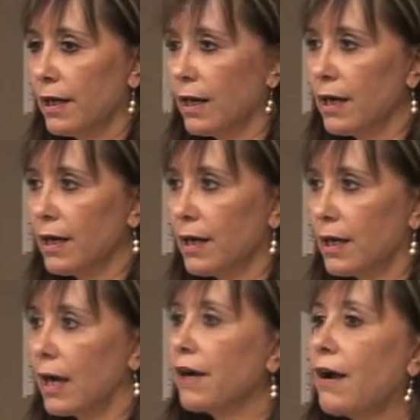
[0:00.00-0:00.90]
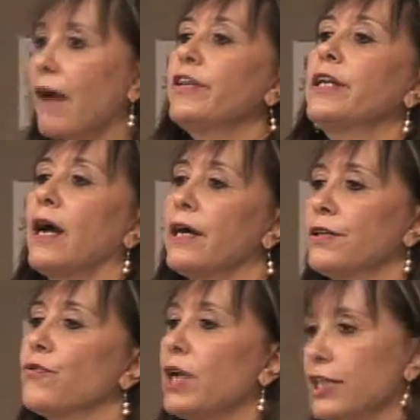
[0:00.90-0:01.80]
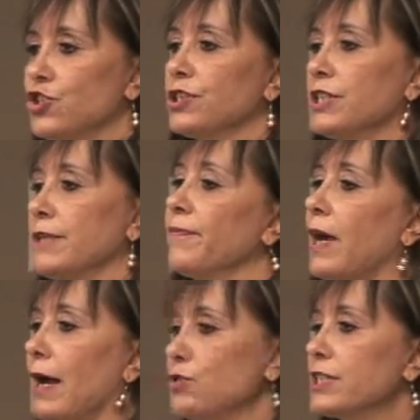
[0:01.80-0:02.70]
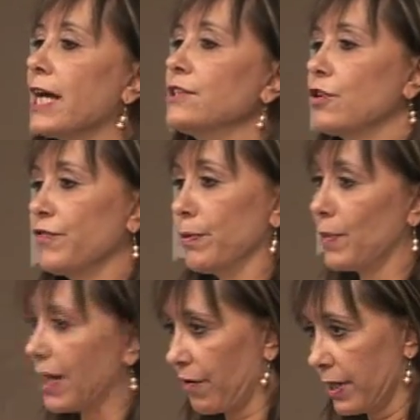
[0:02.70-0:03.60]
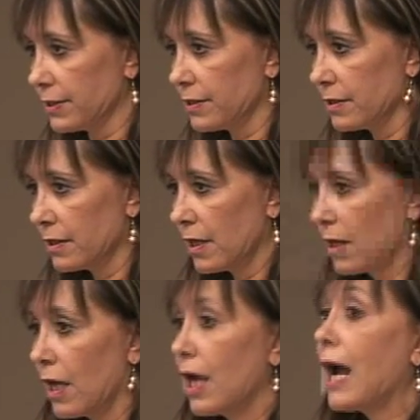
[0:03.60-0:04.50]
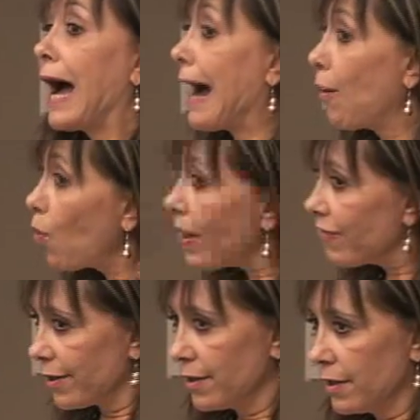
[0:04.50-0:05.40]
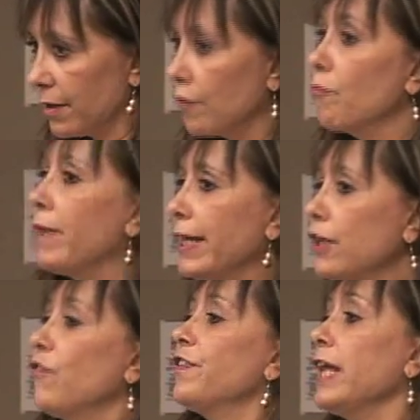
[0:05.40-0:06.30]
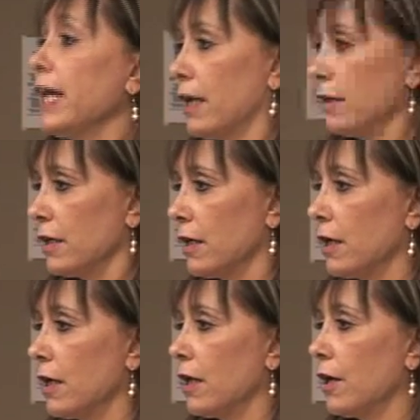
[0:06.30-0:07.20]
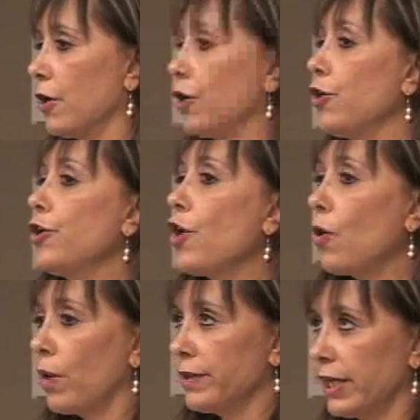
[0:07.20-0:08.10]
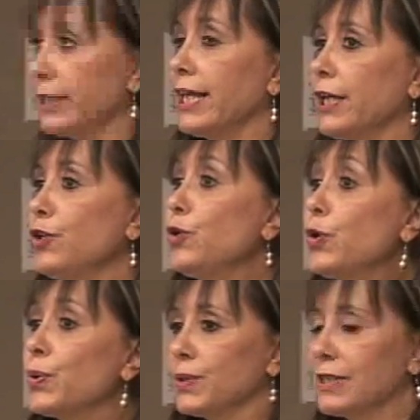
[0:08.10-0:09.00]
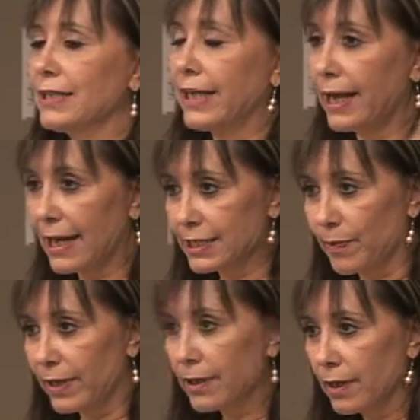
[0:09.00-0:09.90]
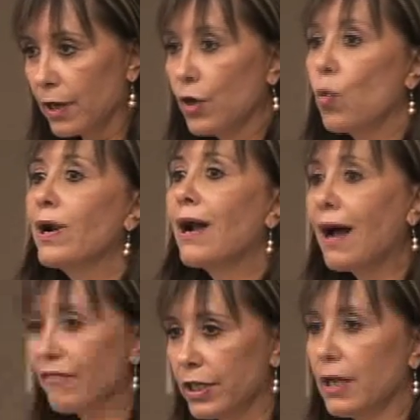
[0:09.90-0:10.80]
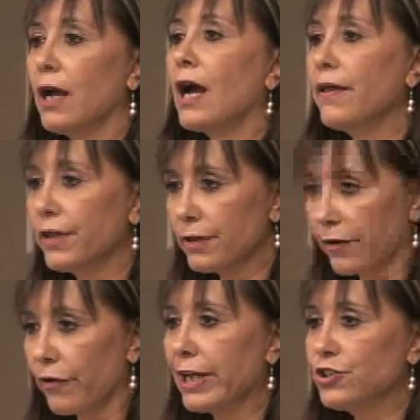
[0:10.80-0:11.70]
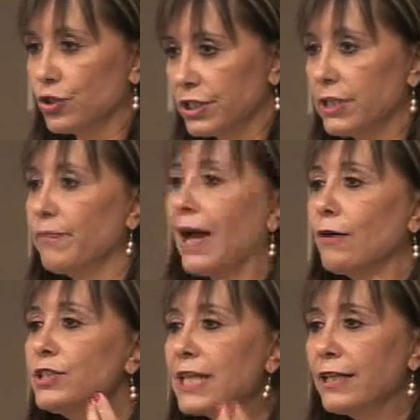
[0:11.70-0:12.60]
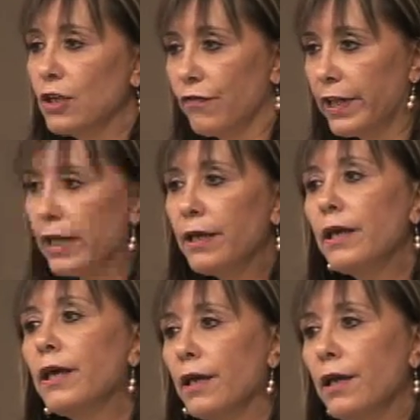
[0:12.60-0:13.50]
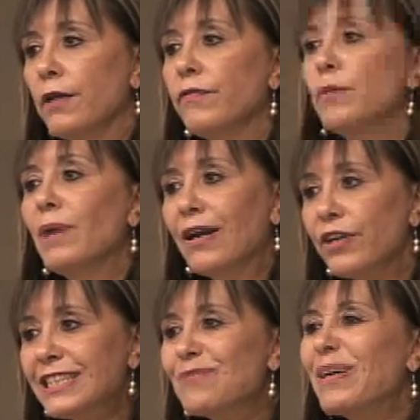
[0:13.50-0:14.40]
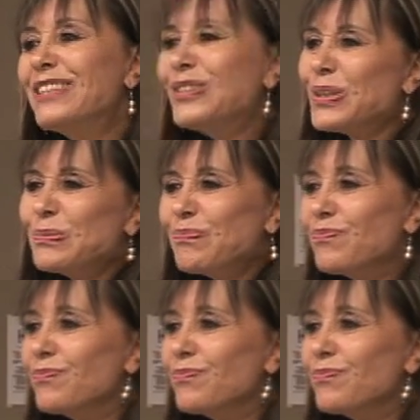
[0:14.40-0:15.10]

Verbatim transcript: uh, are having other relationship outside of the marriage. However, many of them know, they, they knew that their husband were having other relationship outside of the, the marriage, but you know,